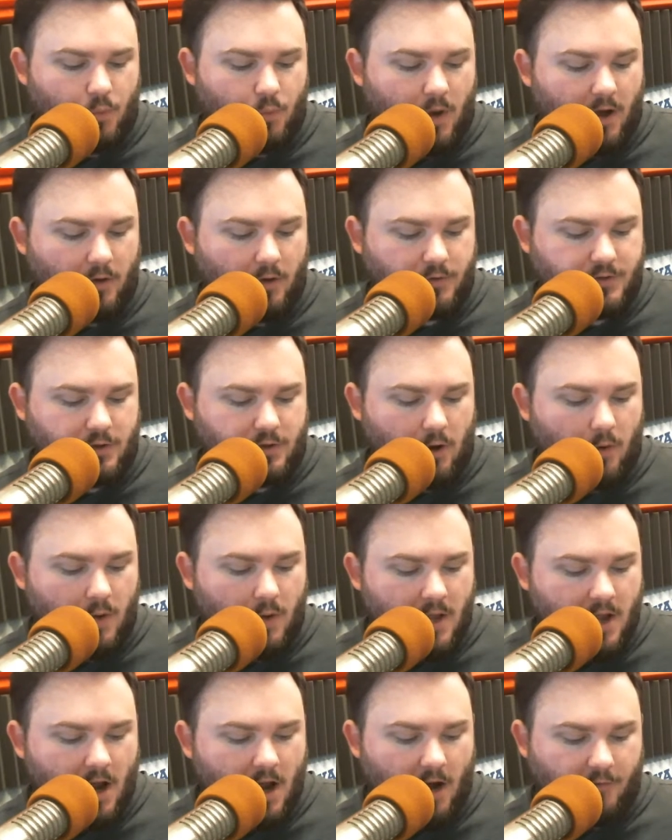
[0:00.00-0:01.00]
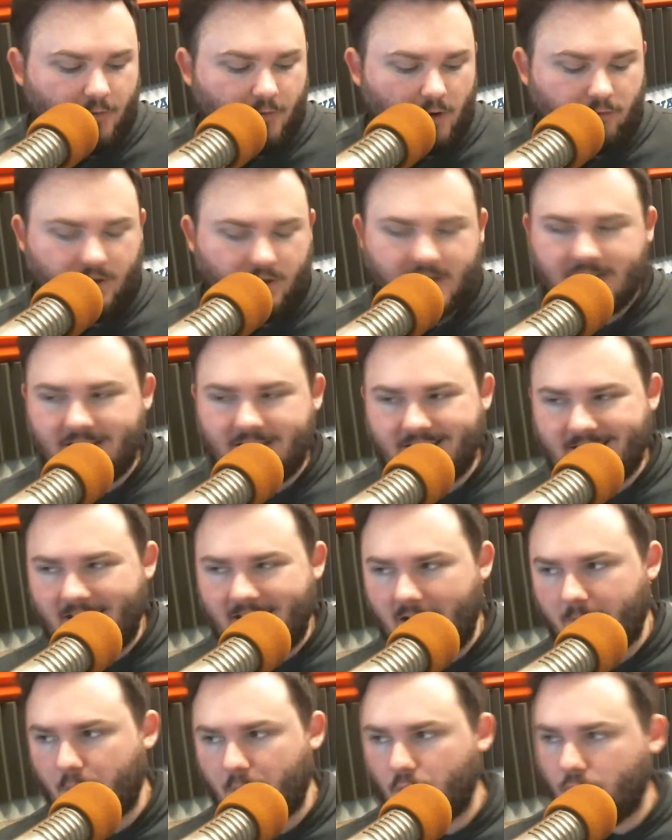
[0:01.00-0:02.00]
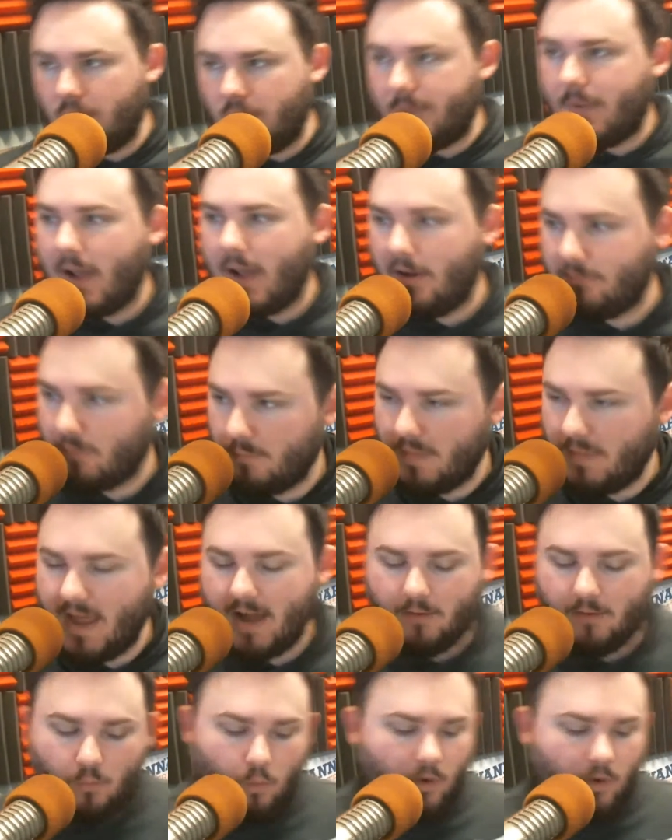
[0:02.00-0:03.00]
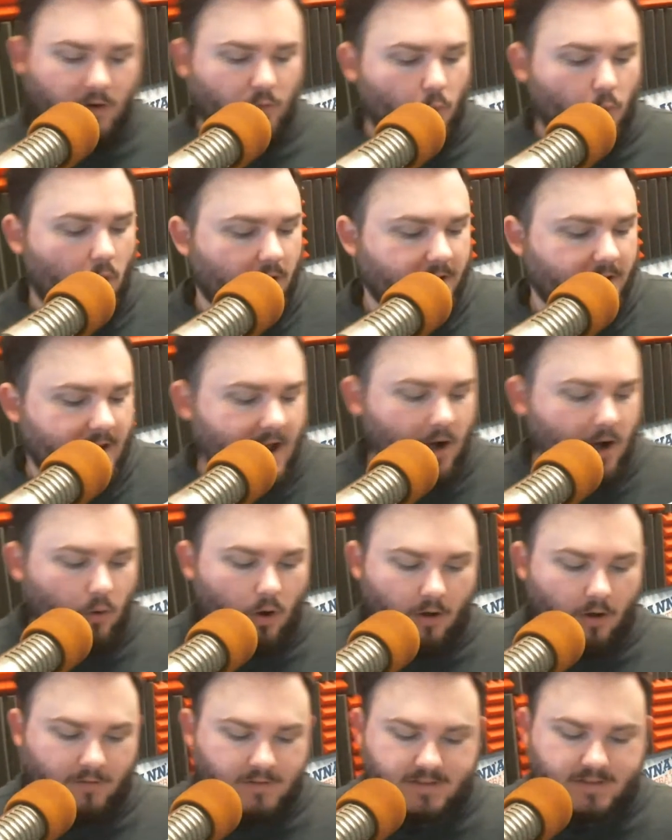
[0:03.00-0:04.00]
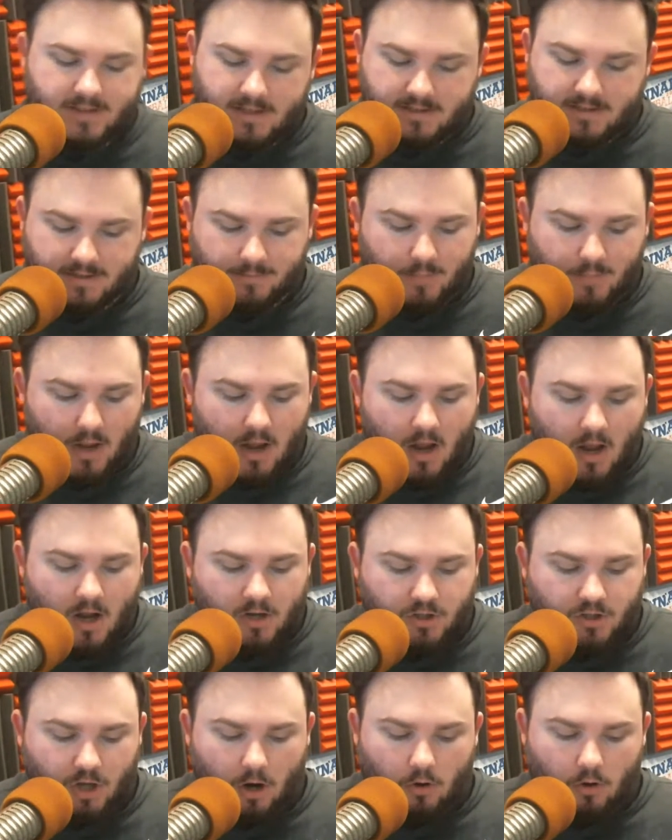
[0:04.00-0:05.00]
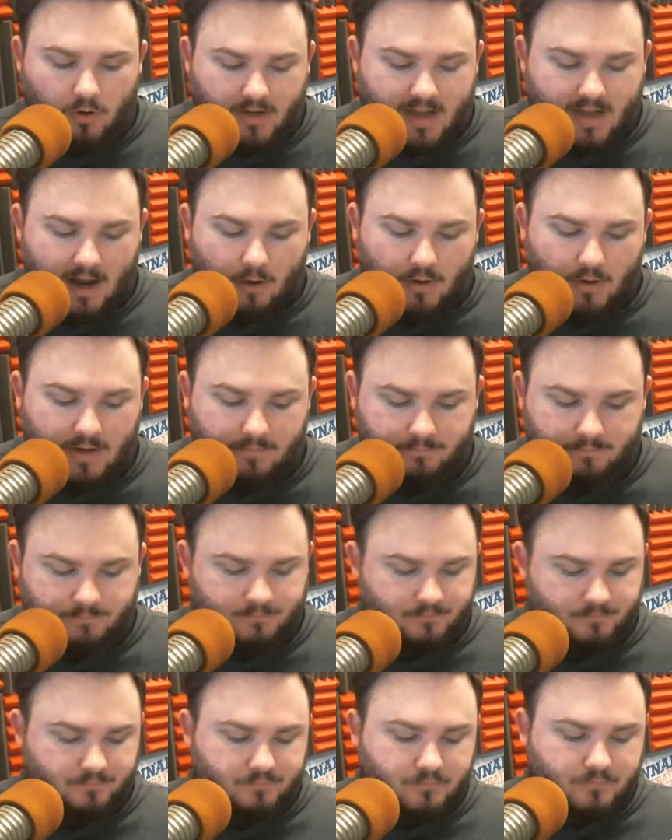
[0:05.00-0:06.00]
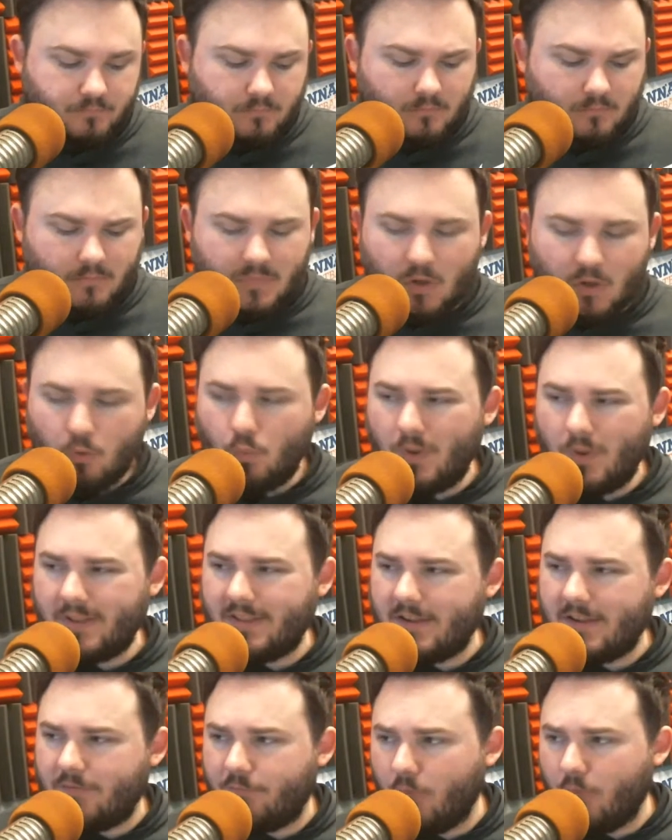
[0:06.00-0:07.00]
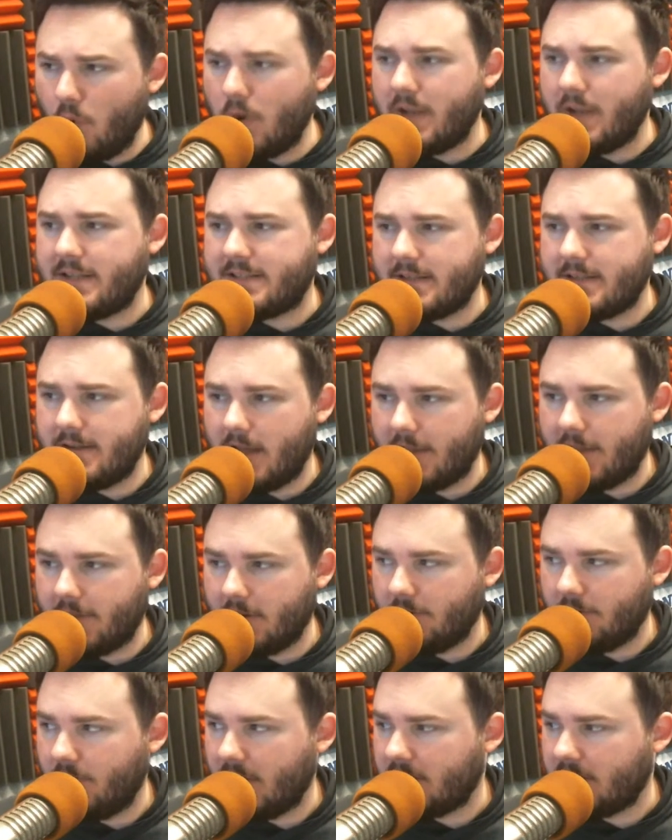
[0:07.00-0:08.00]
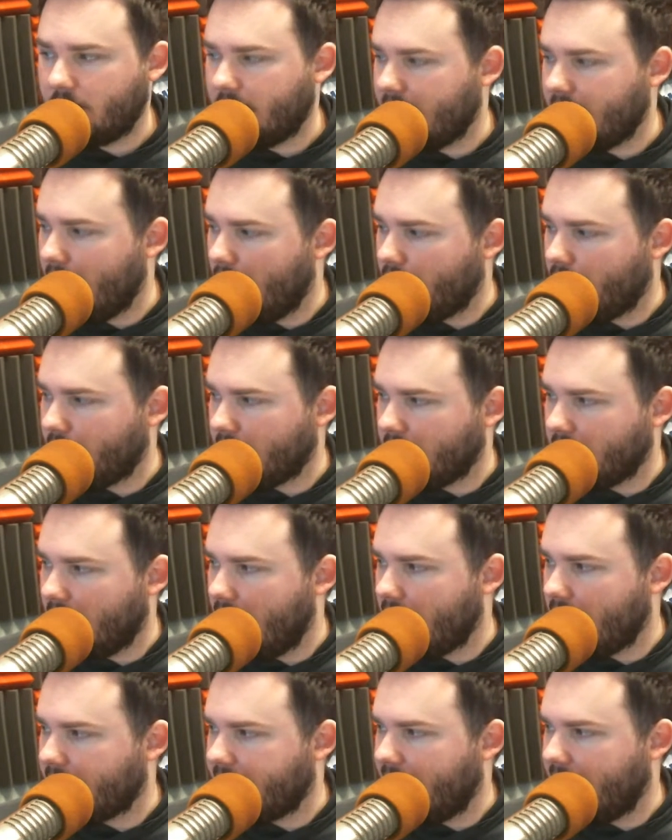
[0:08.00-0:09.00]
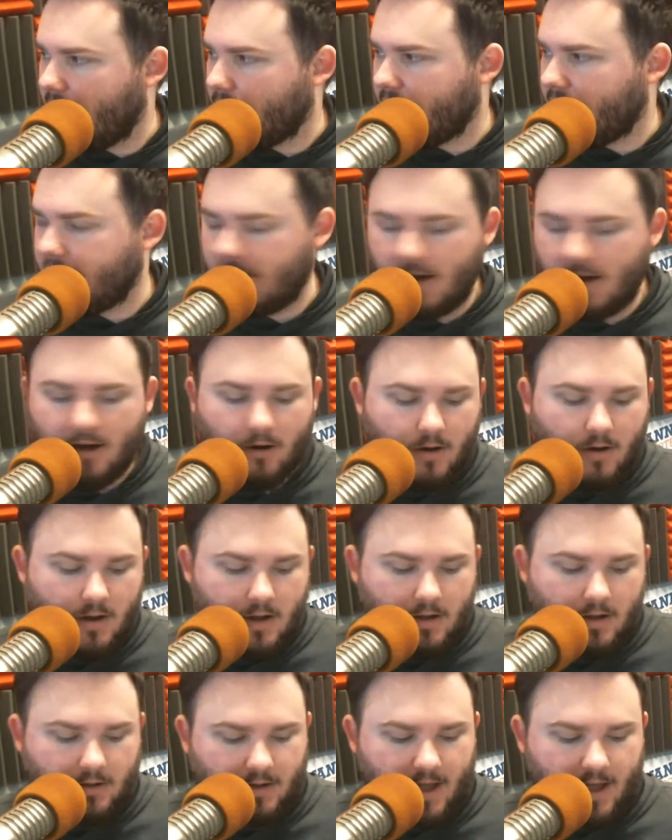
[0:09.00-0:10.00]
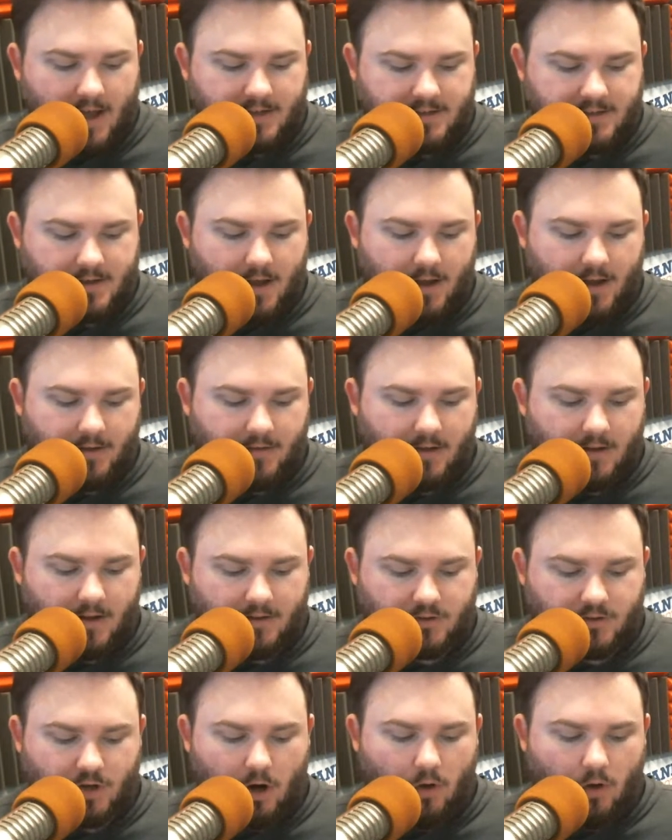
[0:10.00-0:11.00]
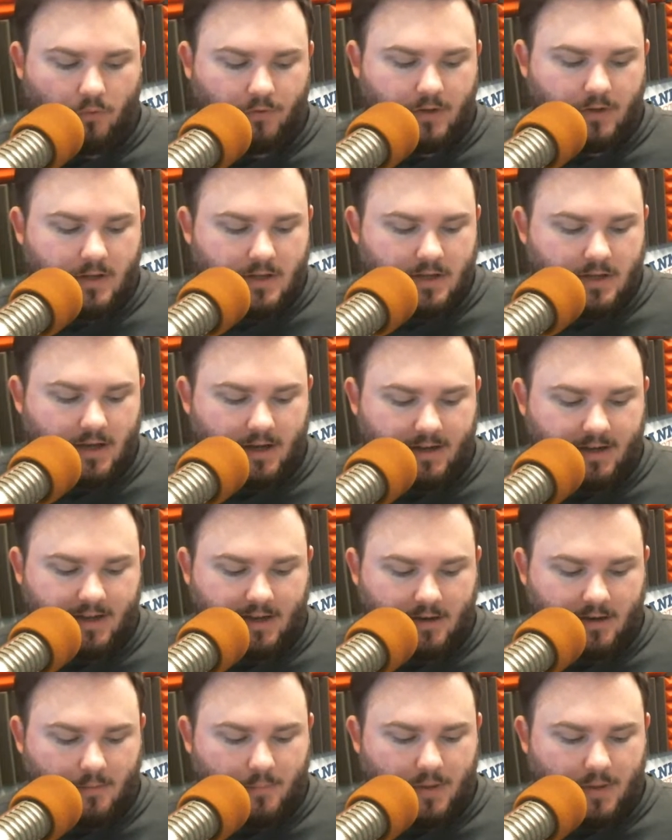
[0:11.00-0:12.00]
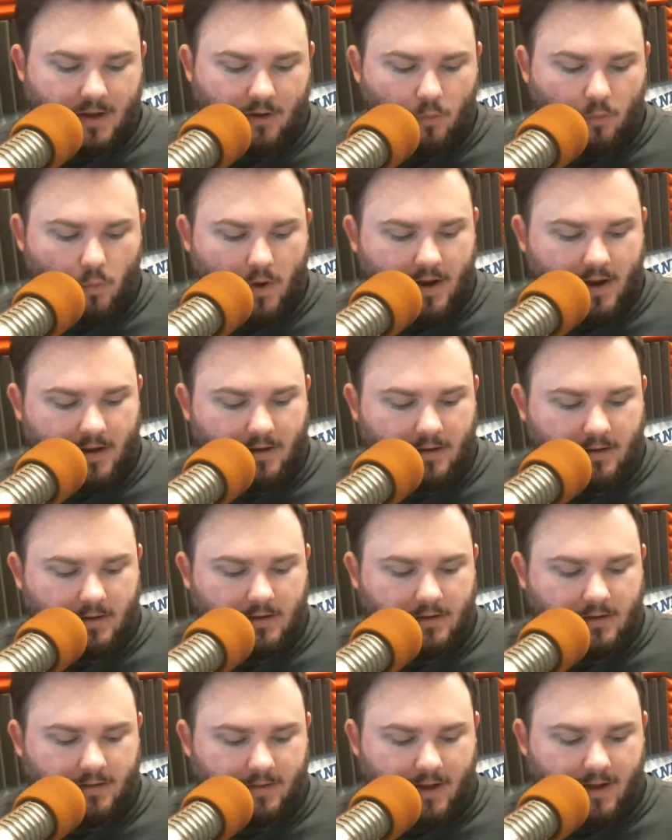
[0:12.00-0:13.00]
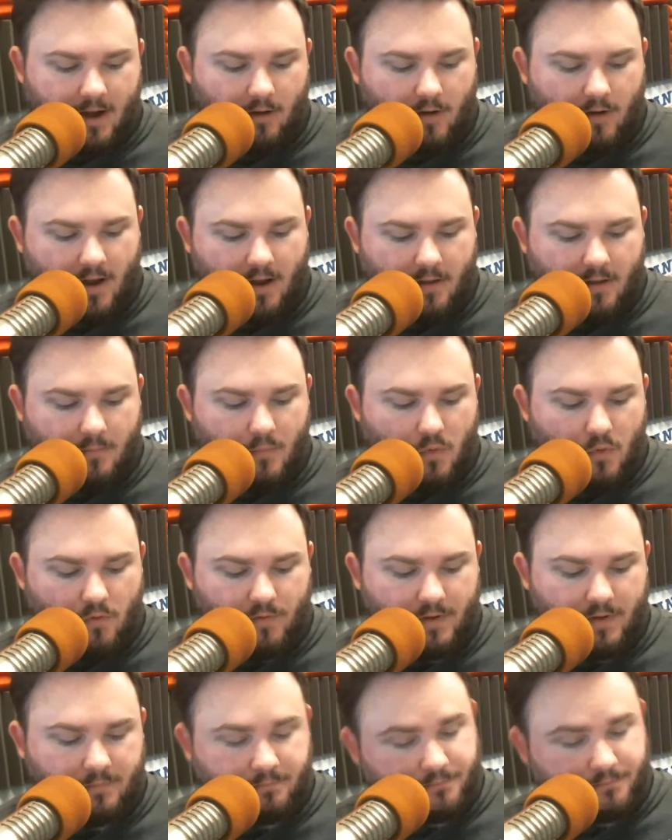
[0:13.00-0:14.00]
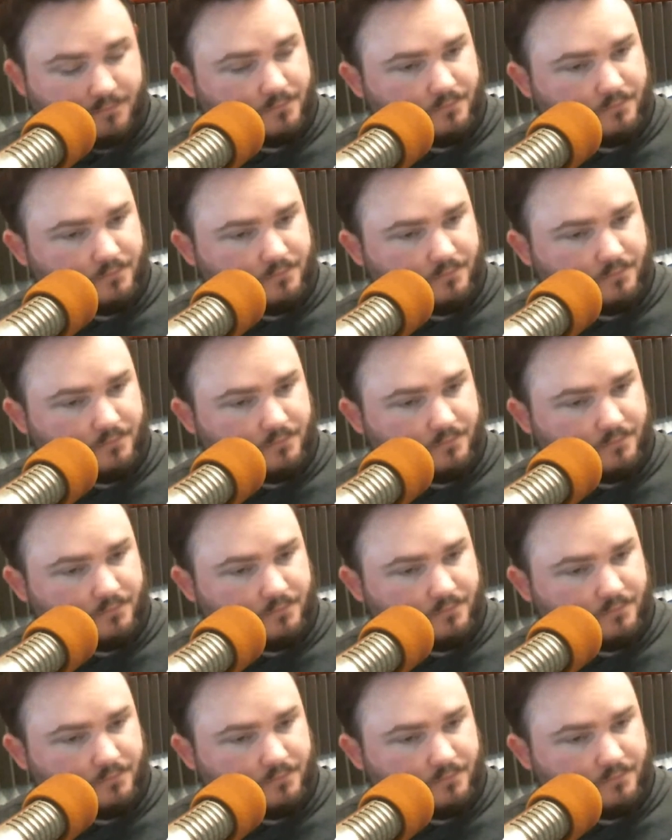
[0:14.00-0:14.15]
well. So Frederica Academy will rebound from that, 1-1 now on the season. Charlton County with the 40-0 victory over Long County there last night, and Charlton getting a big win there and moving,